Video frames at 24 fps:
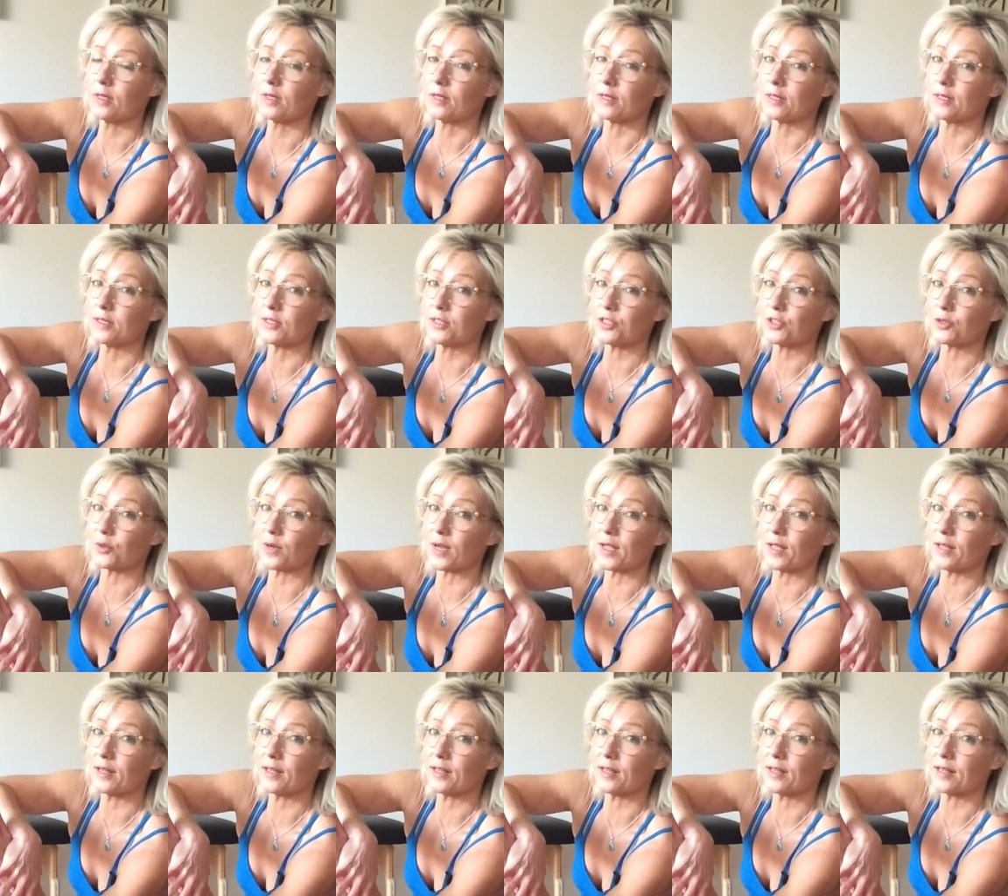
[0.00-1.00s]
This is
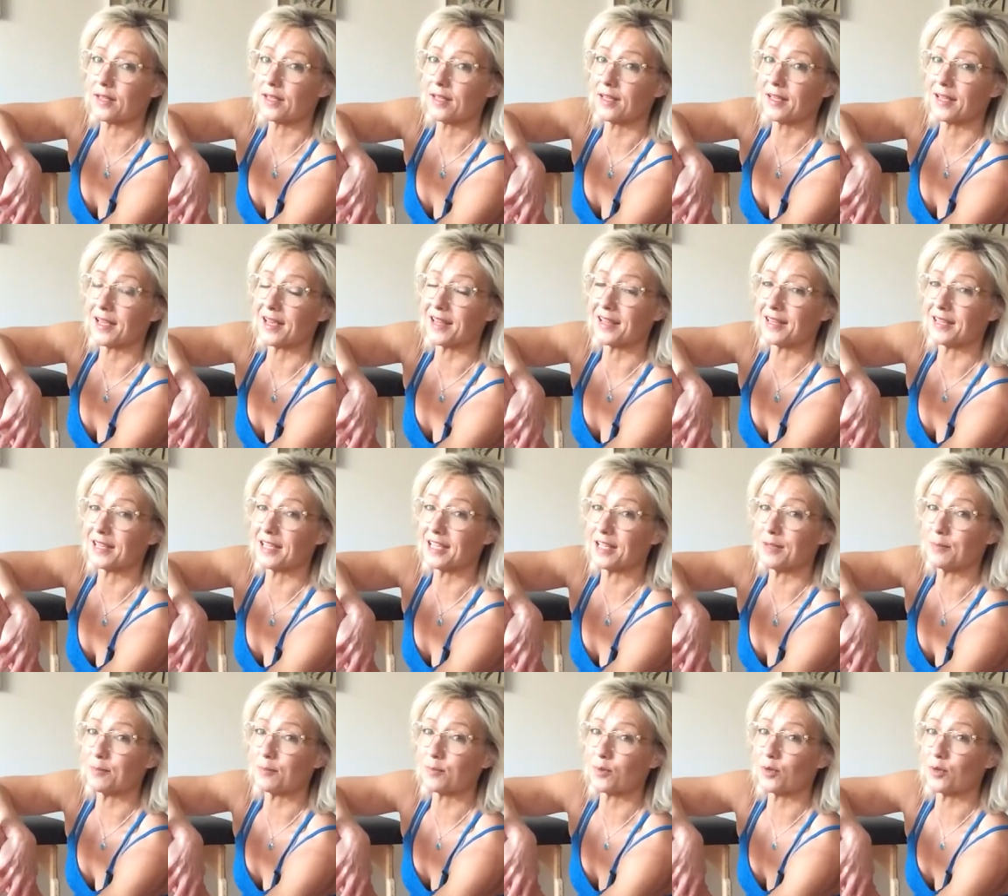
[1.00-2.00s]
strength. And then
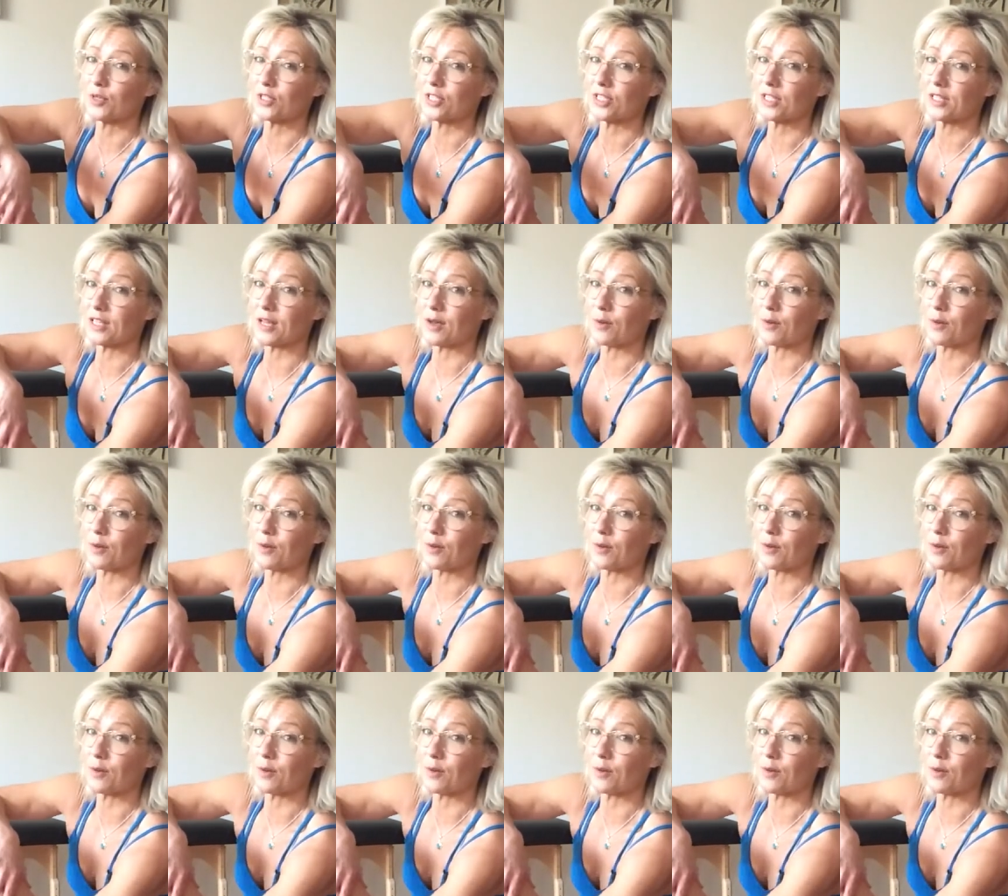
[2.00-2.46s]
keep pushing that